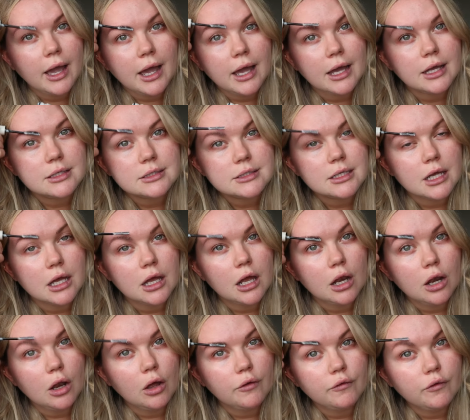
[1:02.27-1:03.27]
has
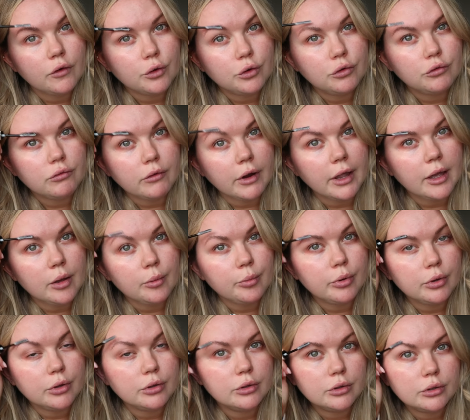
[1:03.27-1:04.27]
a lot of grip
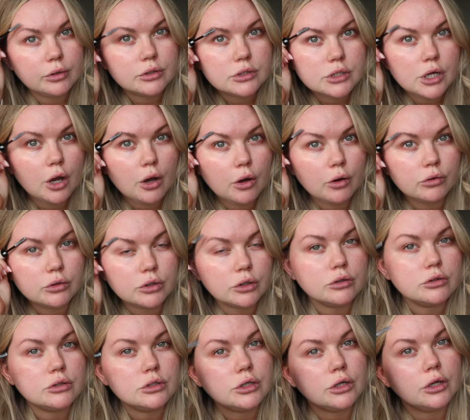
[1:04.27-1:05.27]
to hold
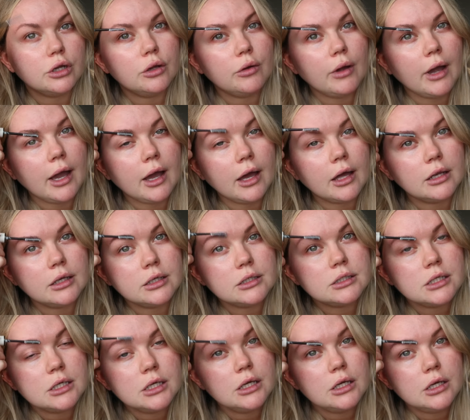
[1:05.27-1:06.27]
on to and
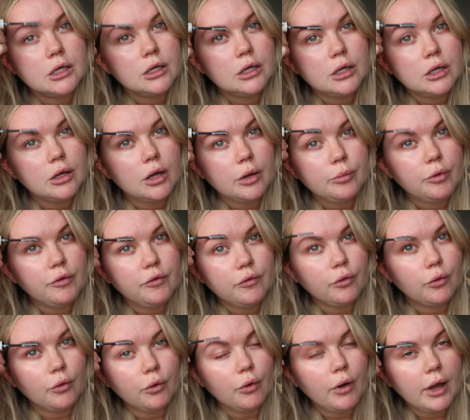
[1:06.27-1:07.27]

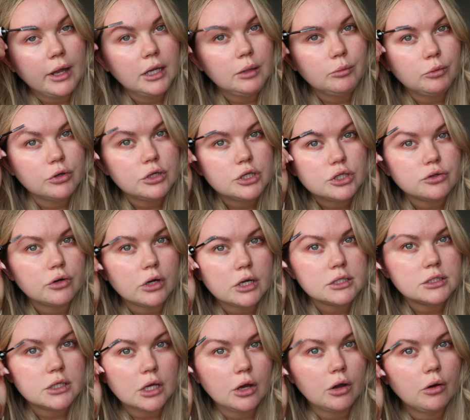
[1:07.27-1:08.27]
before any
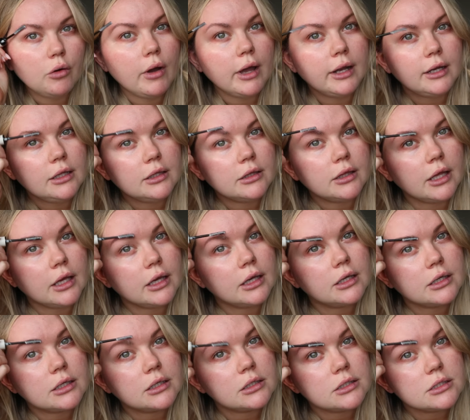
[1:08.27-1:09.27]
moisturiser or
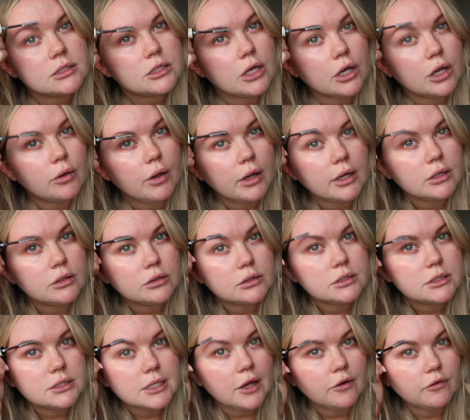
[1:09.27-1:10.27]
anything so it
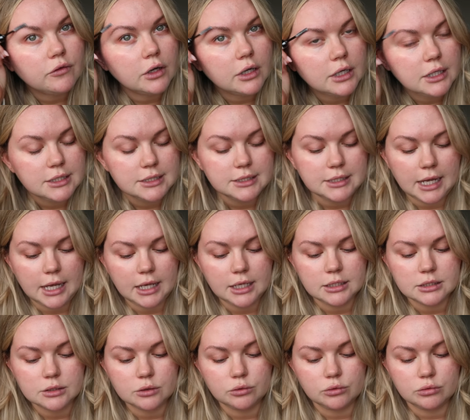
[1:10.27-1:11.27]
definitely
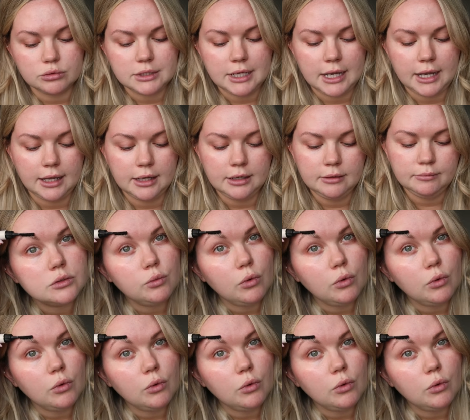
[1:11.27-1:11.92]
stays all day.